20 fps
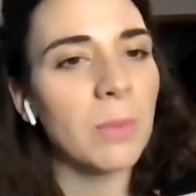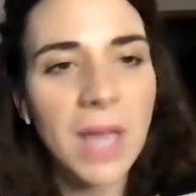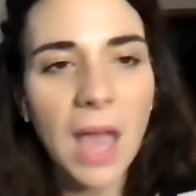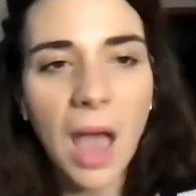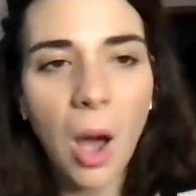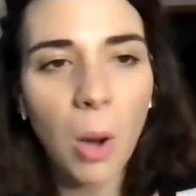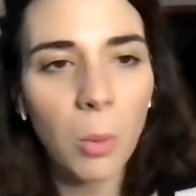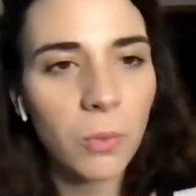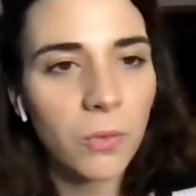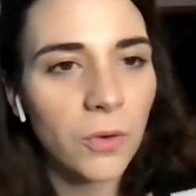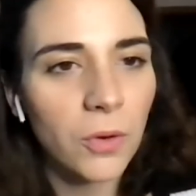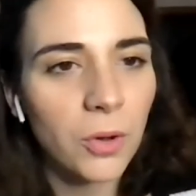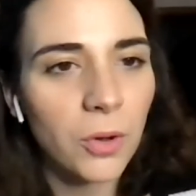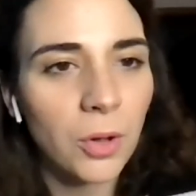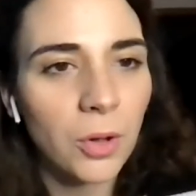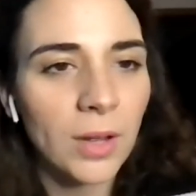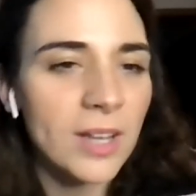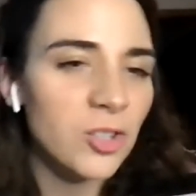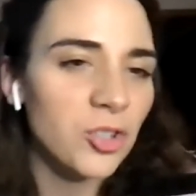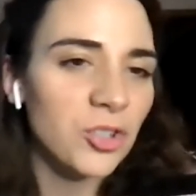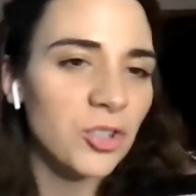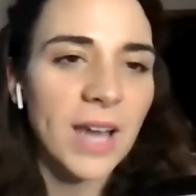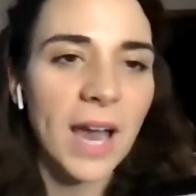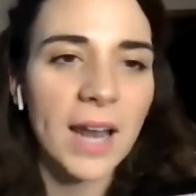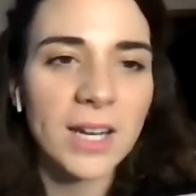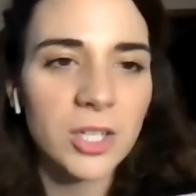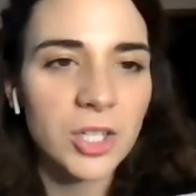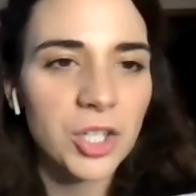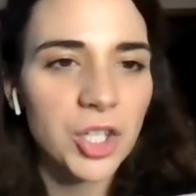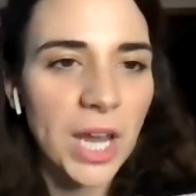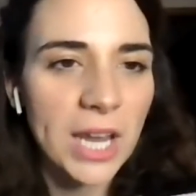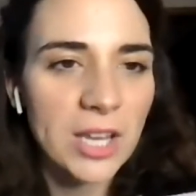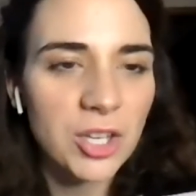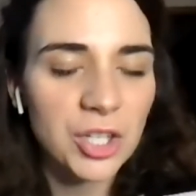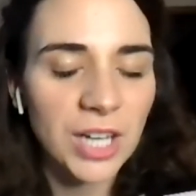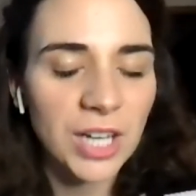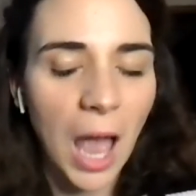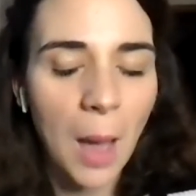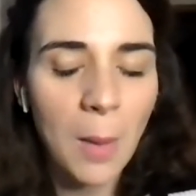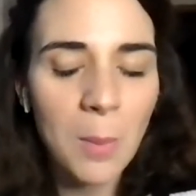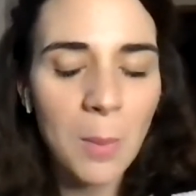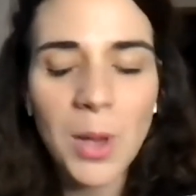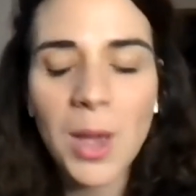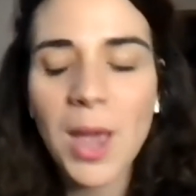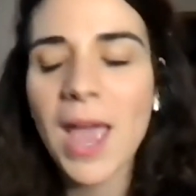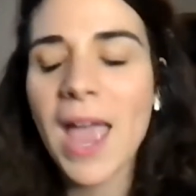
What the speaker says: be helpful and just kind of change it up.